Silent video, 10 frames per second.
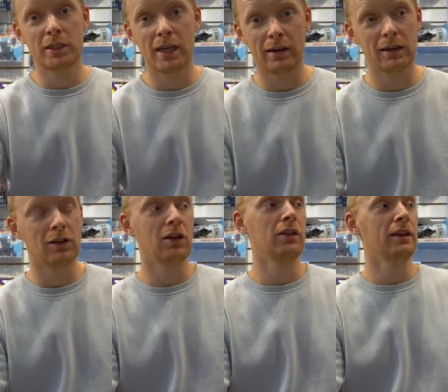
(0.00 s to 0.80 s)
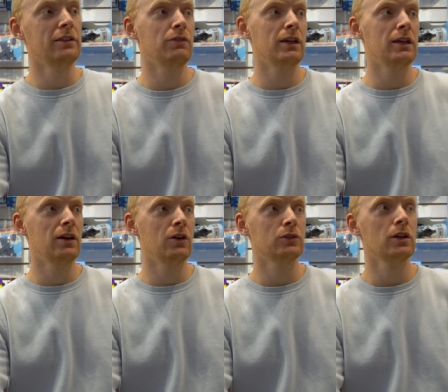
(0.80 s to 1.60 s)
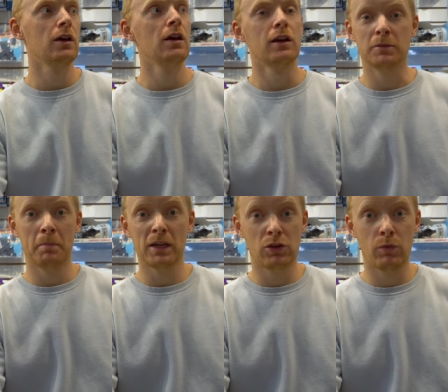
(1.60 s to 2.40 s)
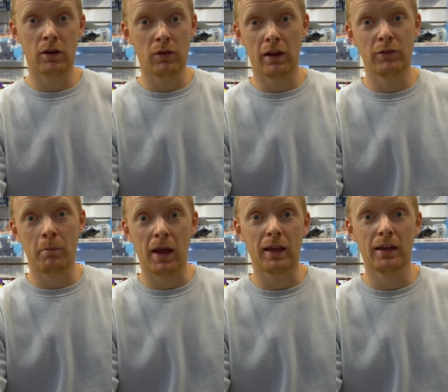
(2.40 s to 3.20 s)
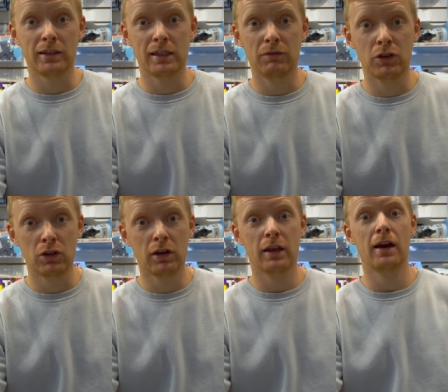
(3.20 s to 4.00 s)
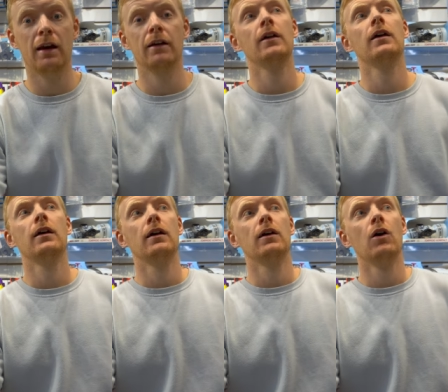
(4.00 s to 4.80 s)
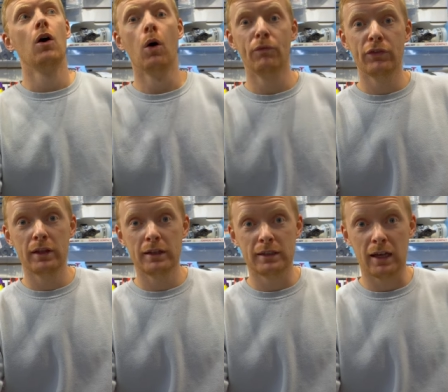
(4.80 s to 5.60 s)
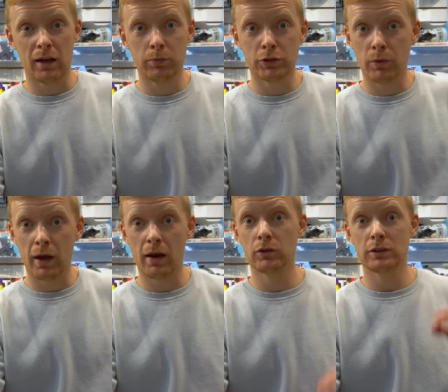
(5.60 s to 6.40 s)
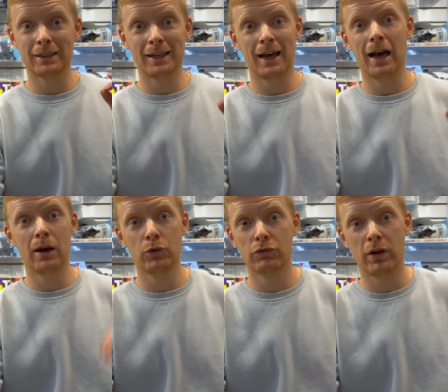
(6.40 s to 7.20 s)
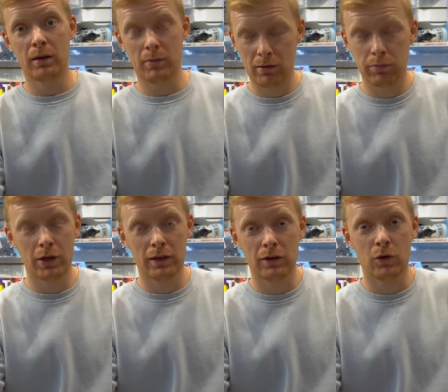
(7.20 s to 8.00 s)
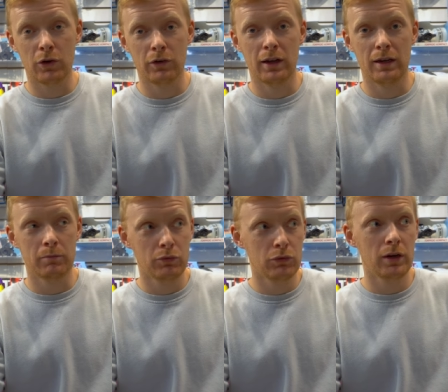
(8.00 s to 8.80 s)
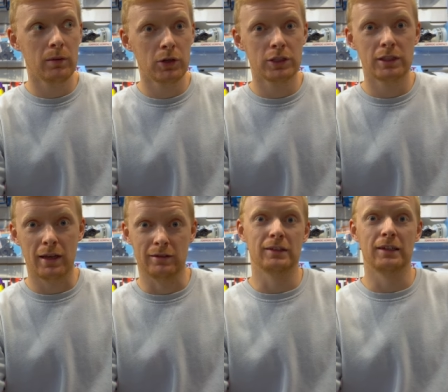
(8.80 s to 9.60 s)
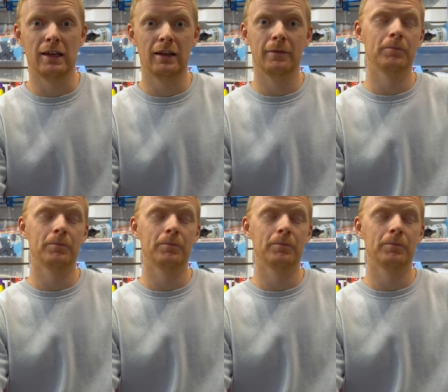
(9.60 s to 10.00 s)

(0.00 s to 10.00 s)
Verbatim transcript: technical on these videos, especially when I don't have the bike here to even look at. Hopefully this helped you out. I would recommend putting an order in pretty much yesterday.